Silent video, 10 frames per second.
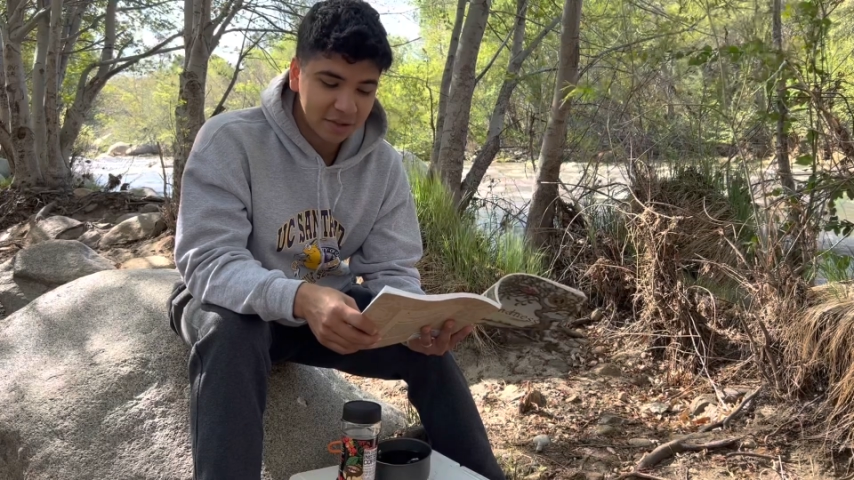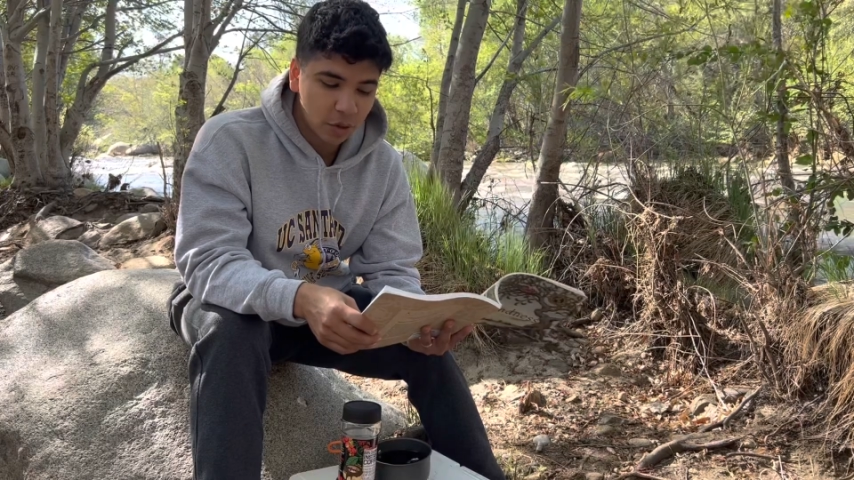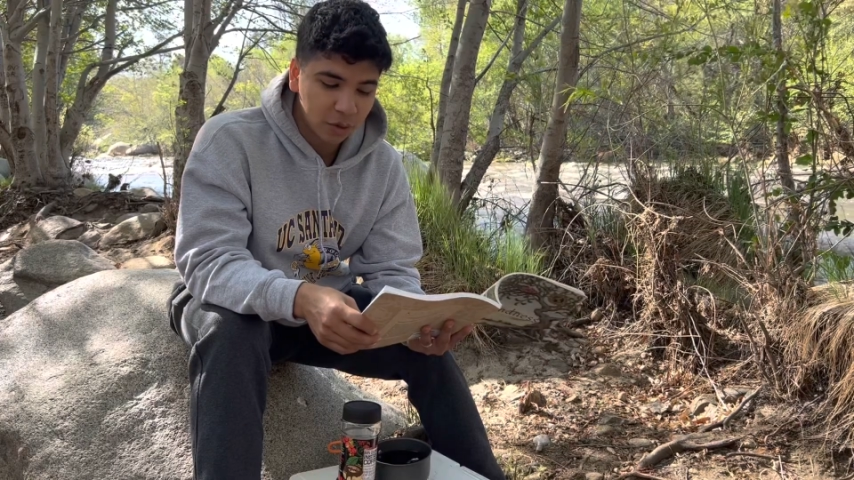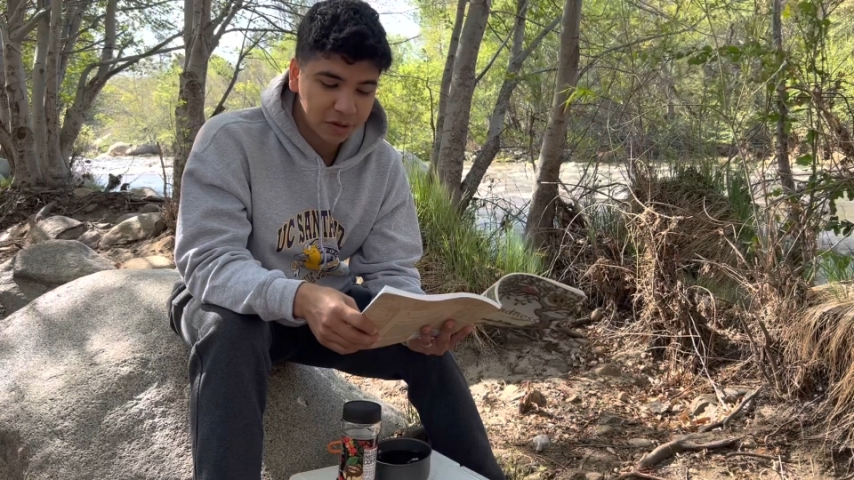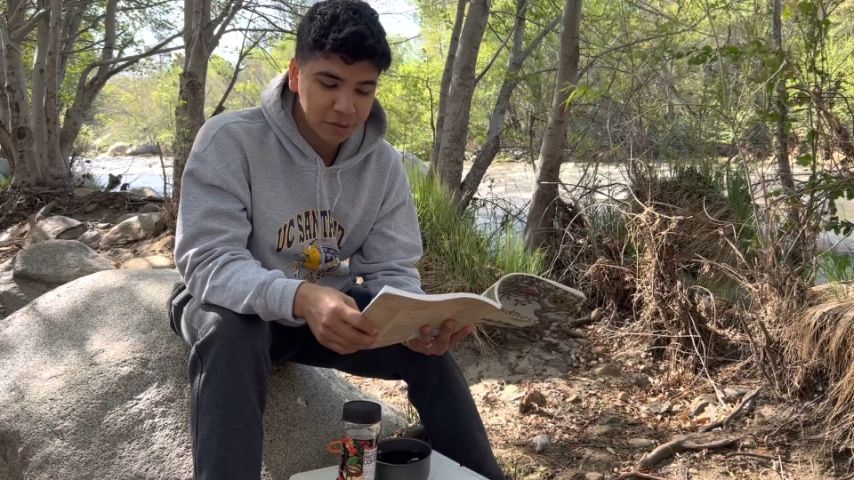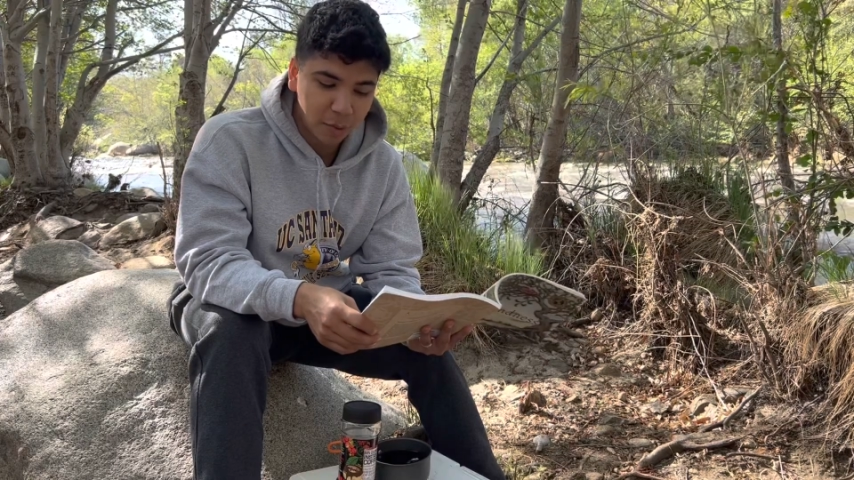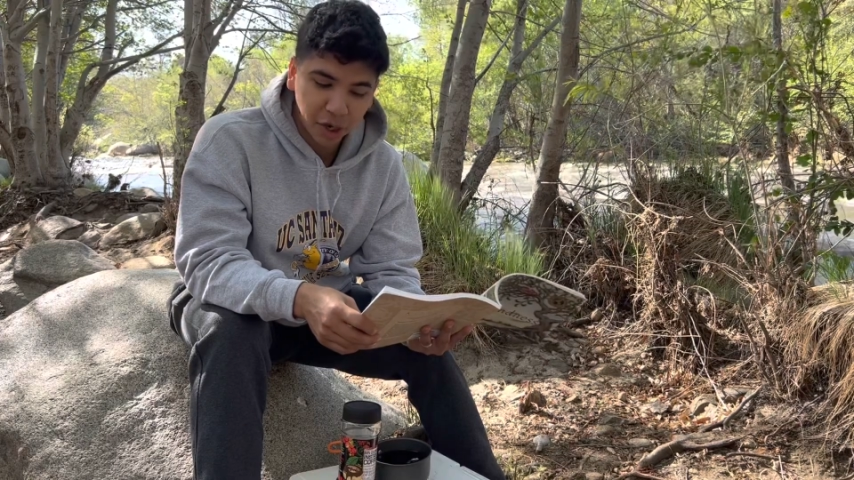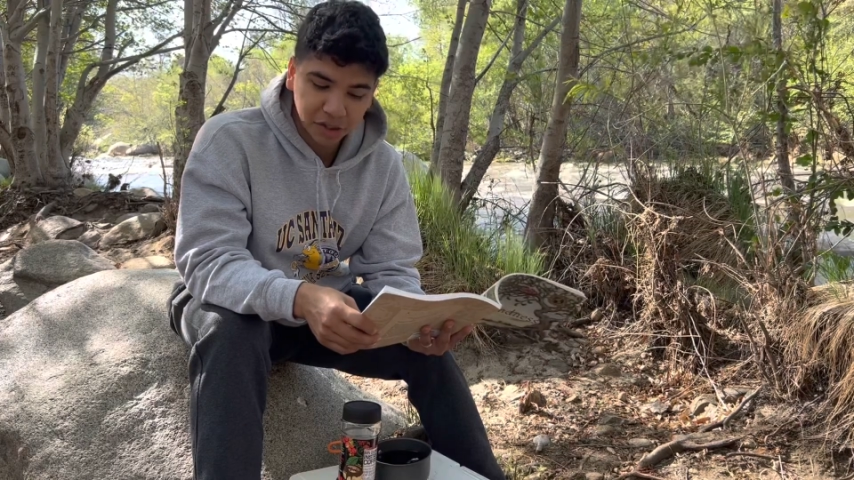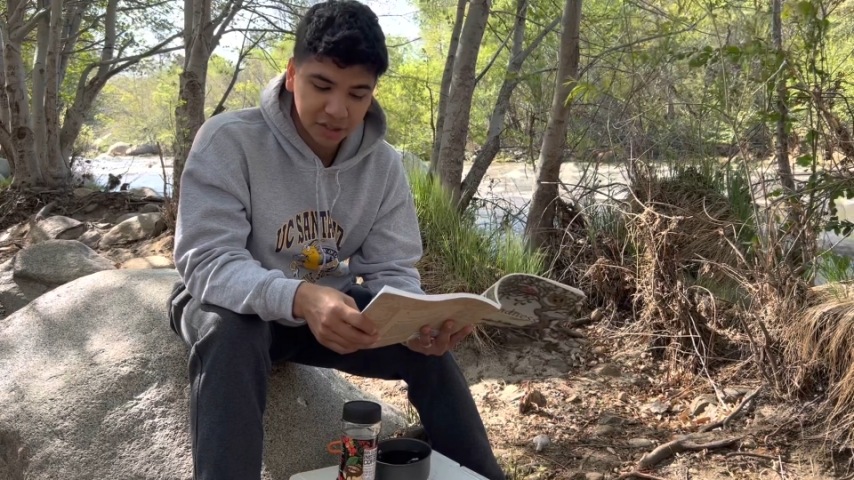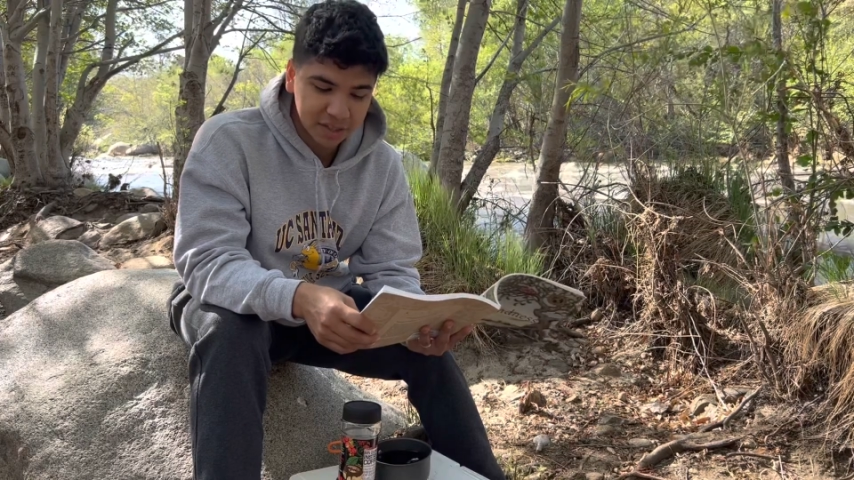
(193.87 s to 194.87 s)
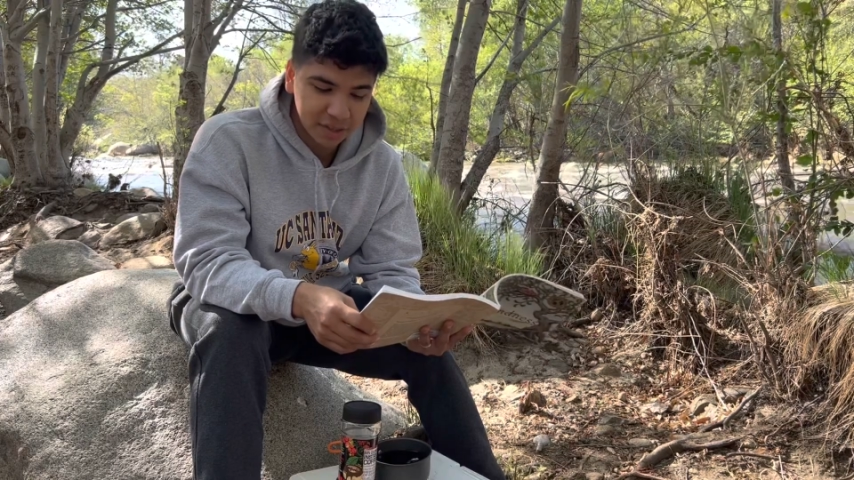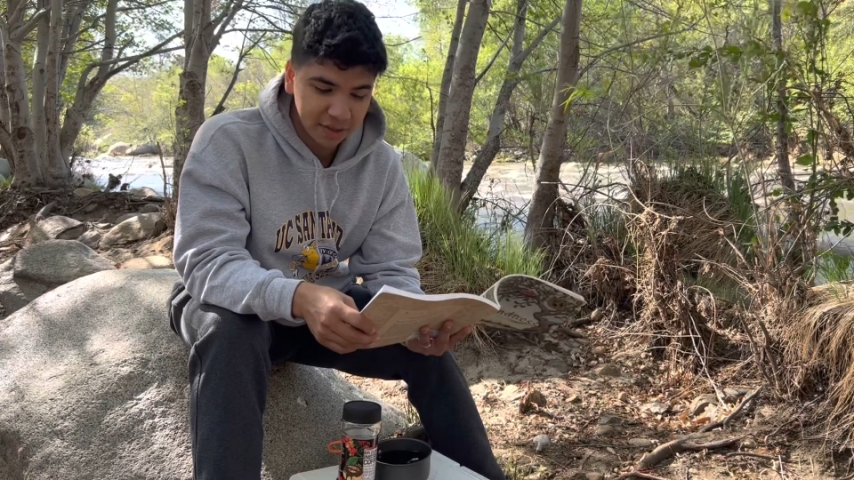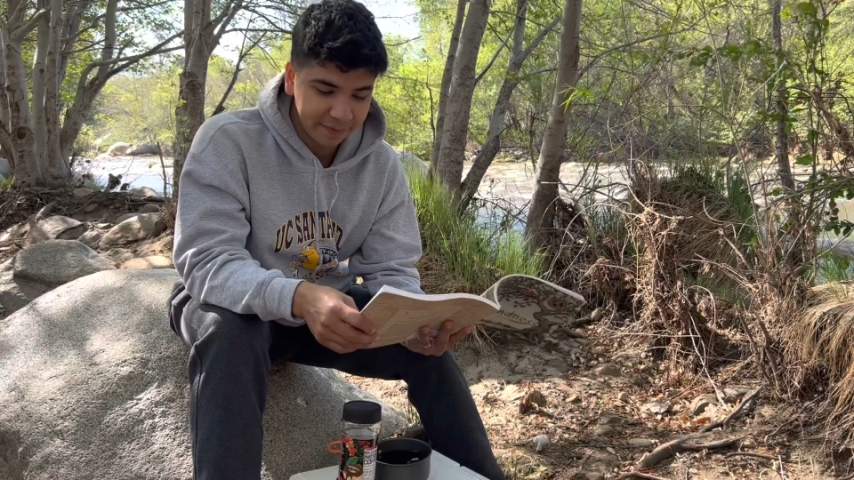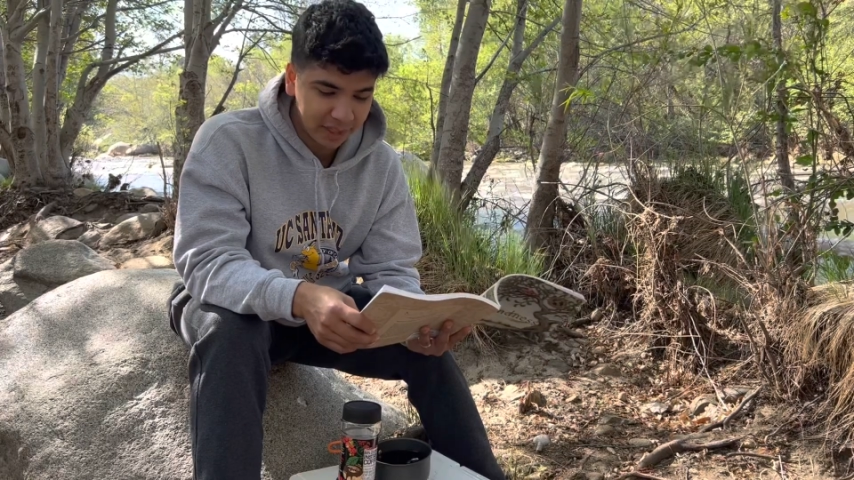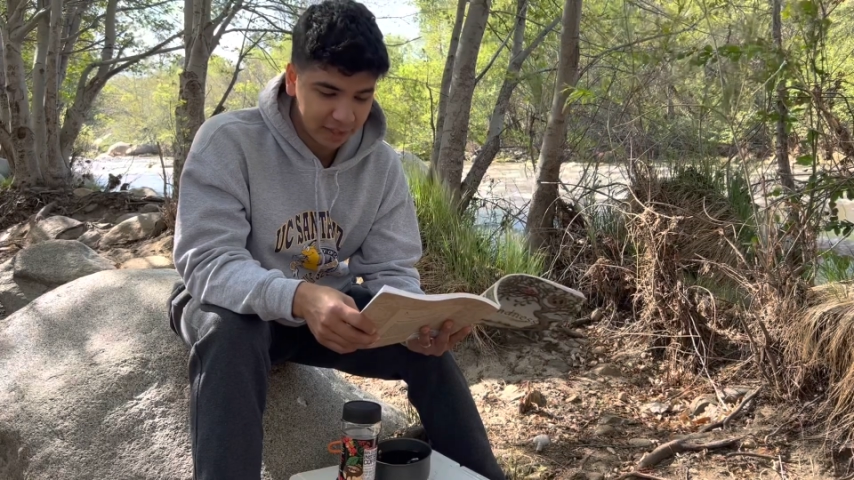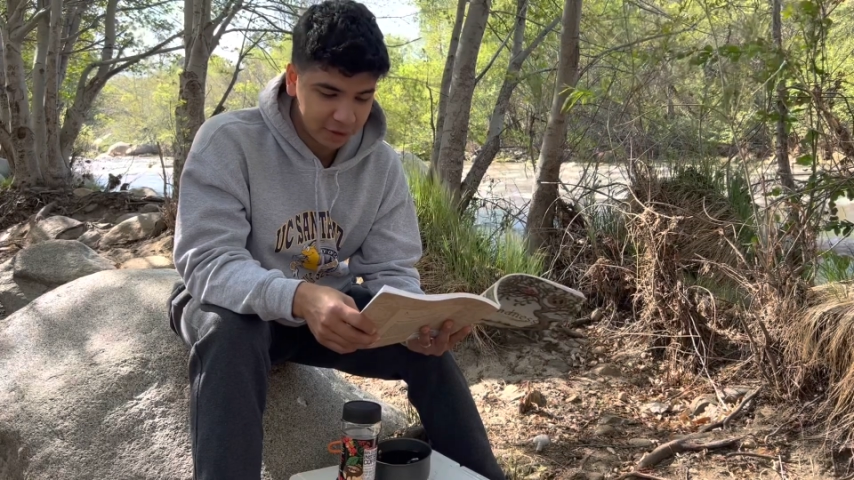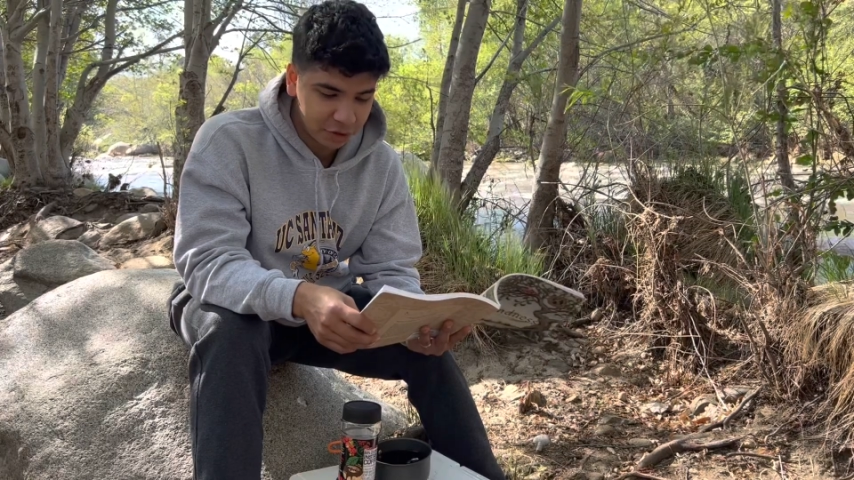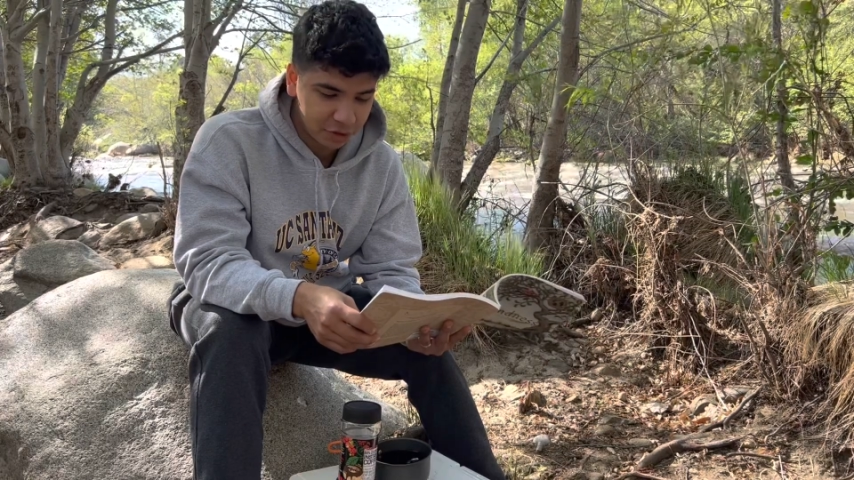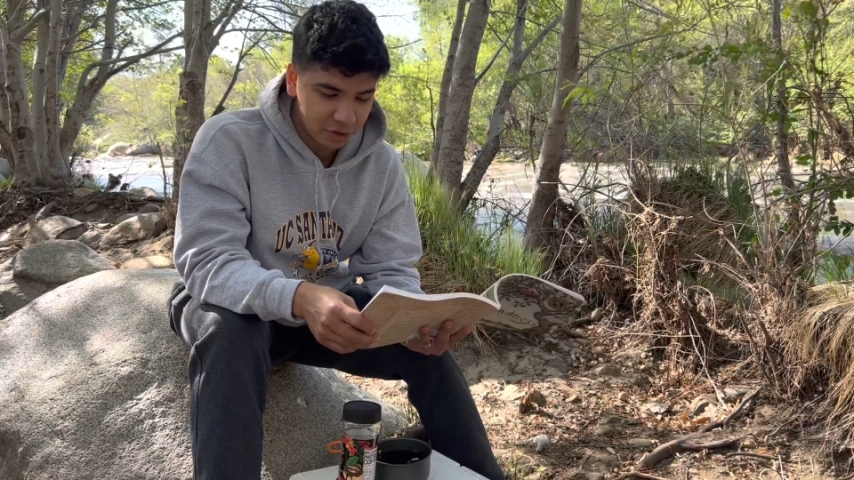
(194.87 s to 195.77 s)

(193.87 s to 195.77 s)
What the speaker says: soldiers marched into the village.